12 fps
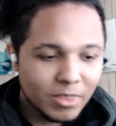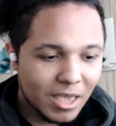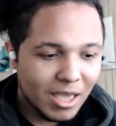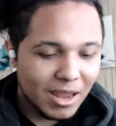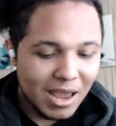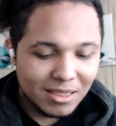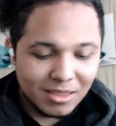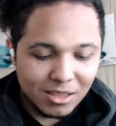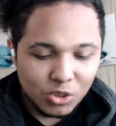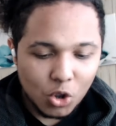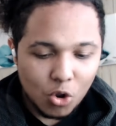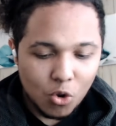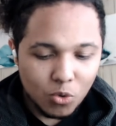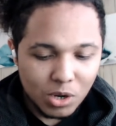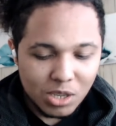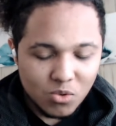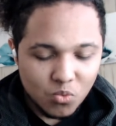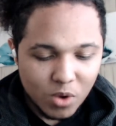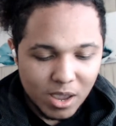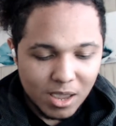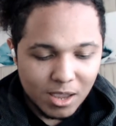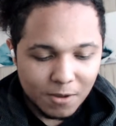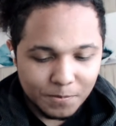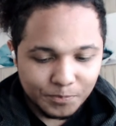And I think the only
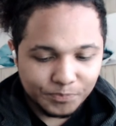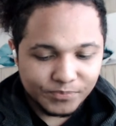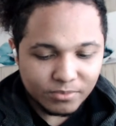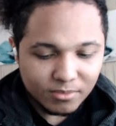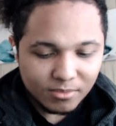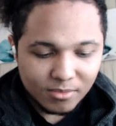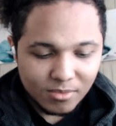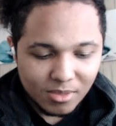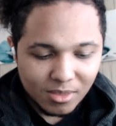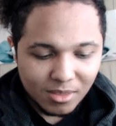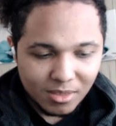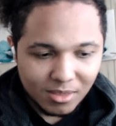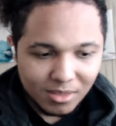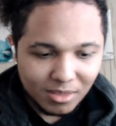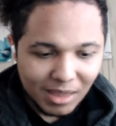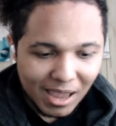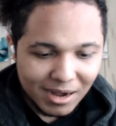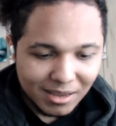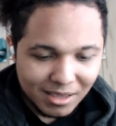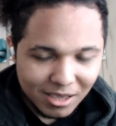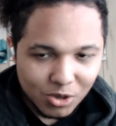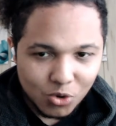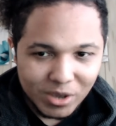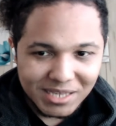way that
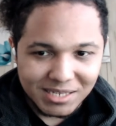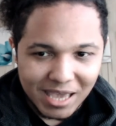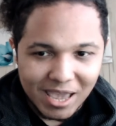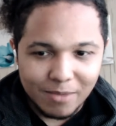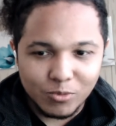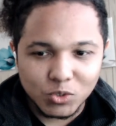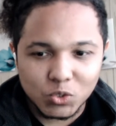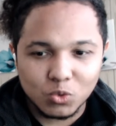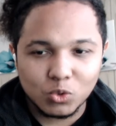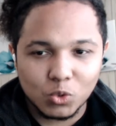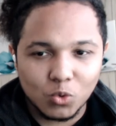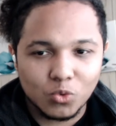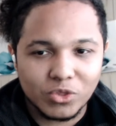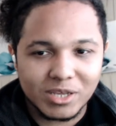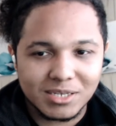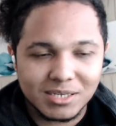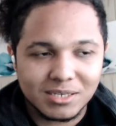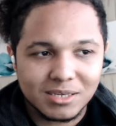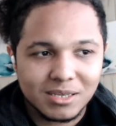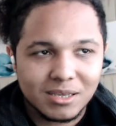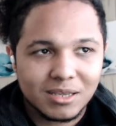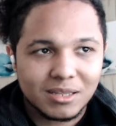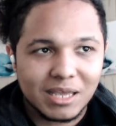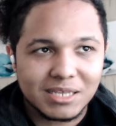Gil is able to do this,
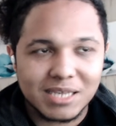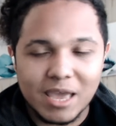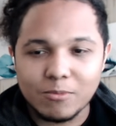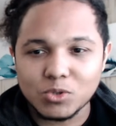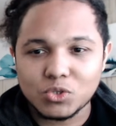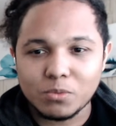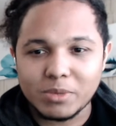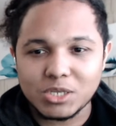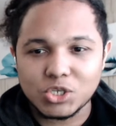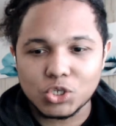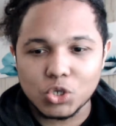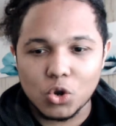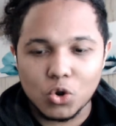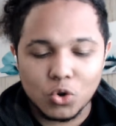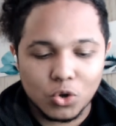is able to be so